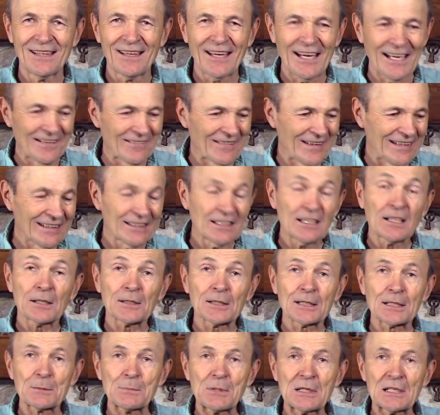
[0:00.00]
Anyway, a
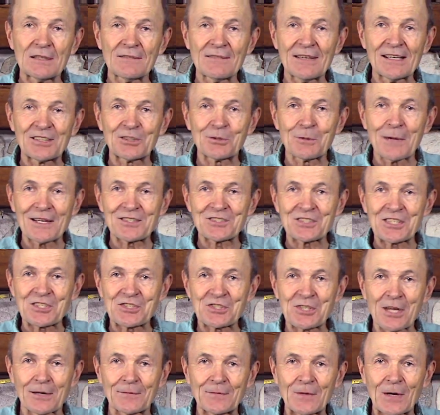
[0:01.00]
little bit of interesting
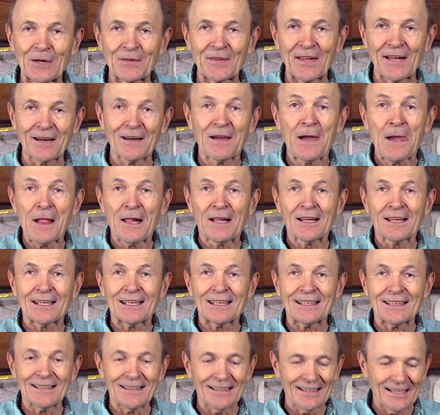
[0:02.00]
stuff on there,
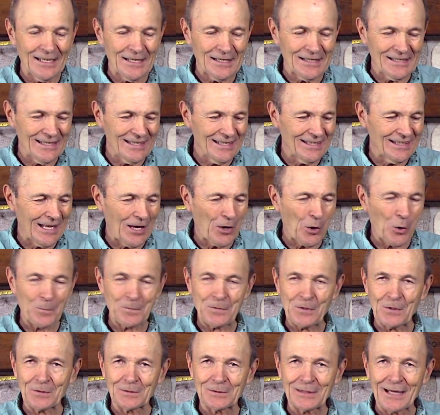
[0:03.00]
and I hope
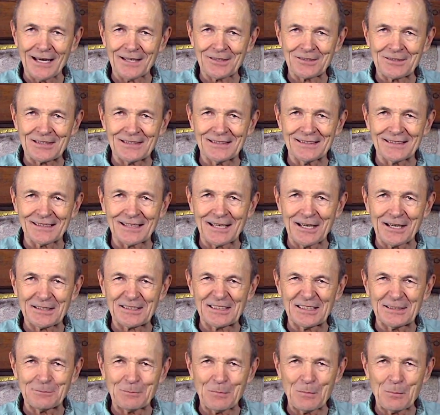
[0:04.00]
you got
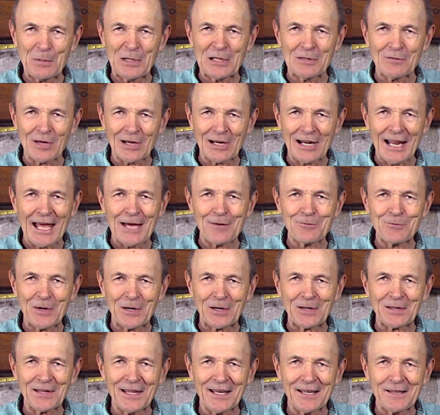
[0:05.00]
a bit of a laugh out
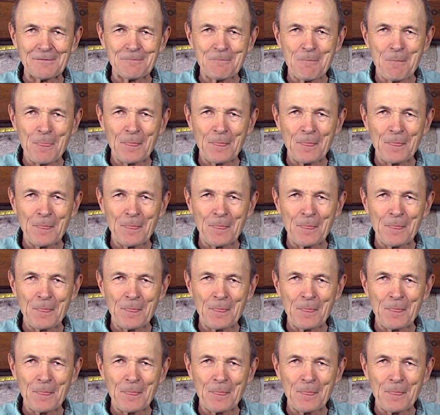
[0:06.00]
of that.